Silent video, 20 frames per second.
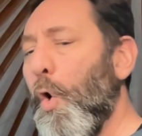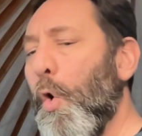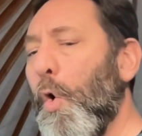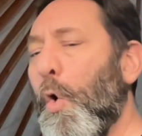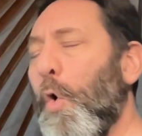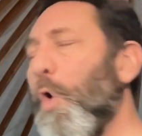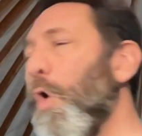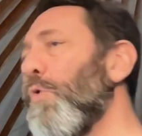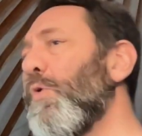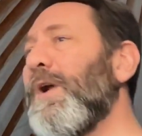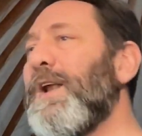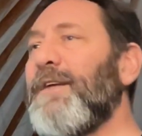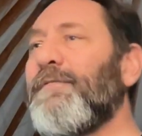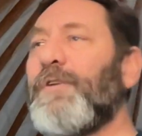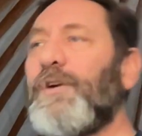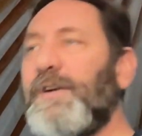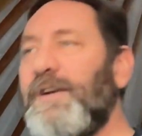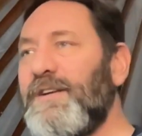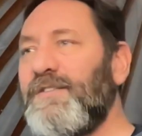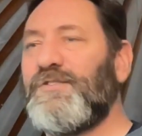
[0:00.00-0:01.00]
or
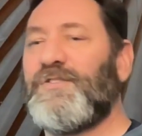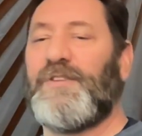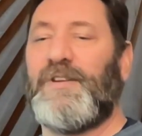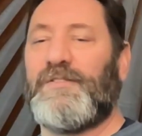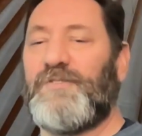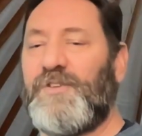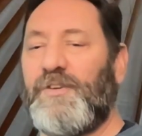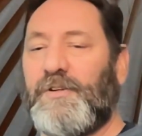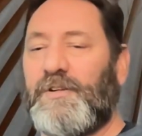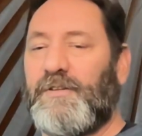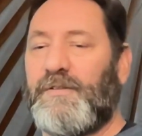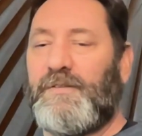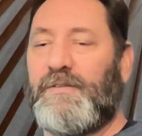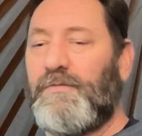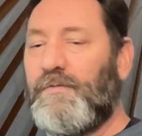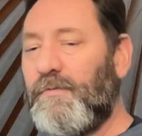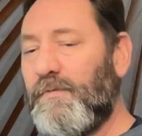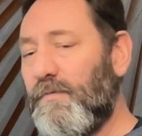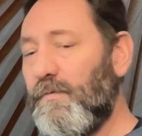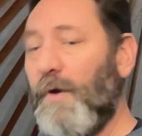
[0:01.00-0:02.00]
whatever it is that
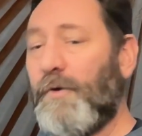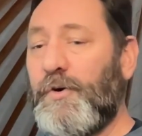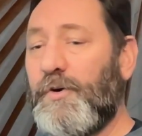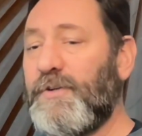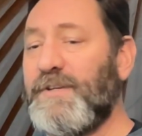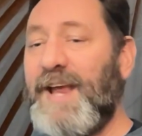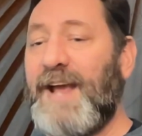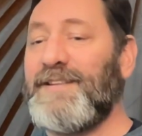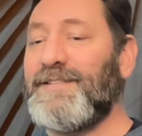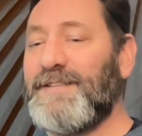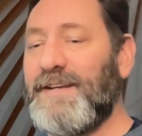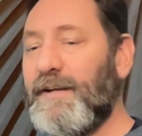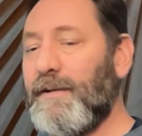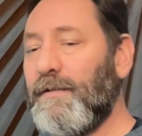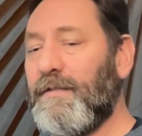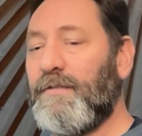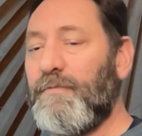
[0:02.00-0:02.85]
you're testing,